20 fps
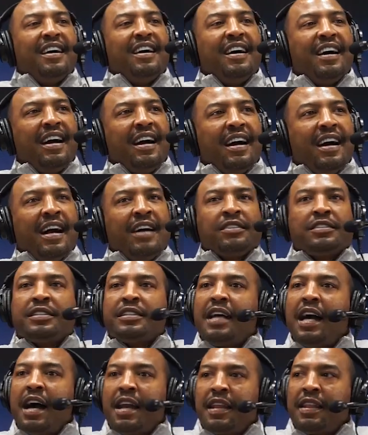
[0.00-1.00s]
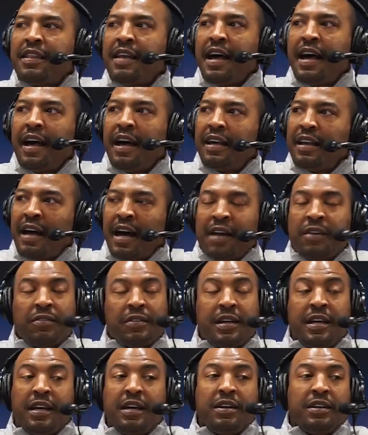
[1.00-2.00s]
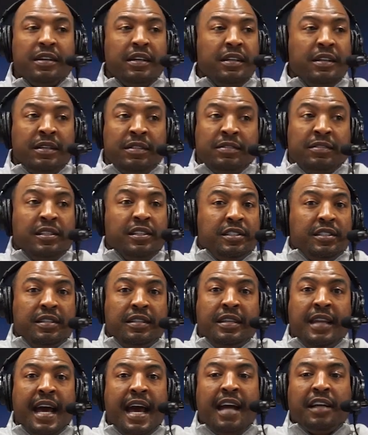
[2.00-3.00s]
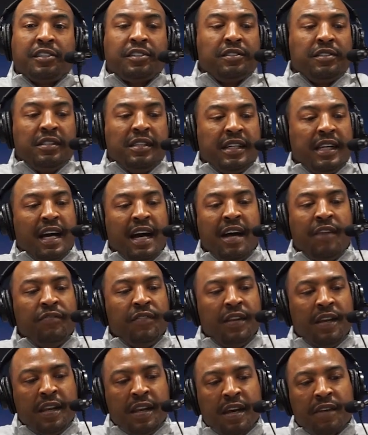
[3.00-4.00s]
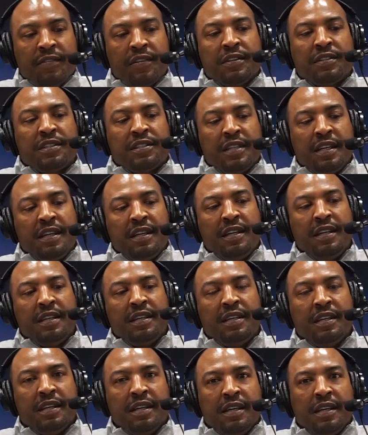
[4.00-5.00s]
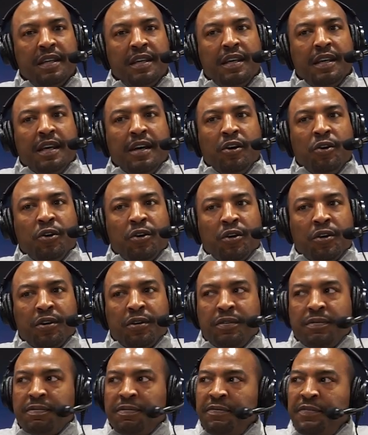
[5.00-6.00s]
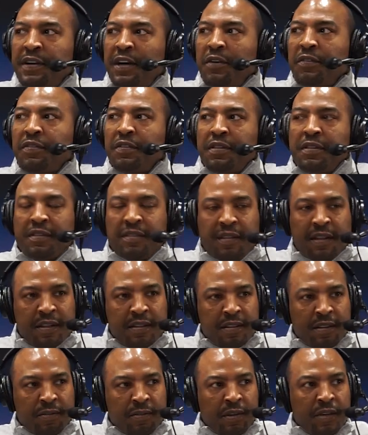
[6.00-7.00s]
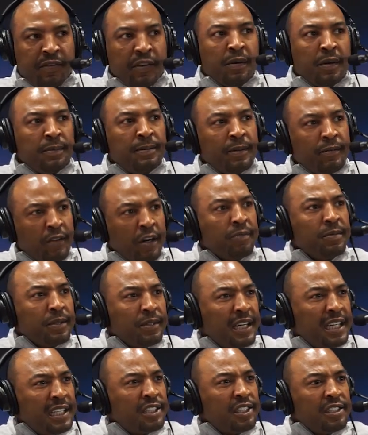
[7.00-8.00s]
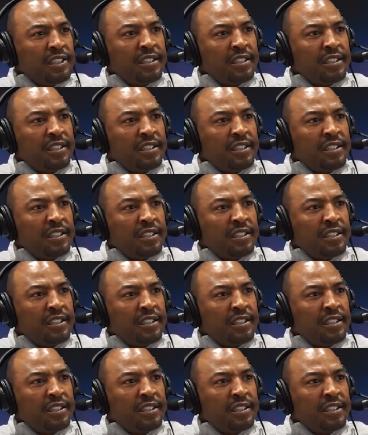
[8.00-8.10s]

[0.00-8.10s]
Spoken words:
Outside of that, I don't care. Just nationally, I've never seen or felt the reverberations of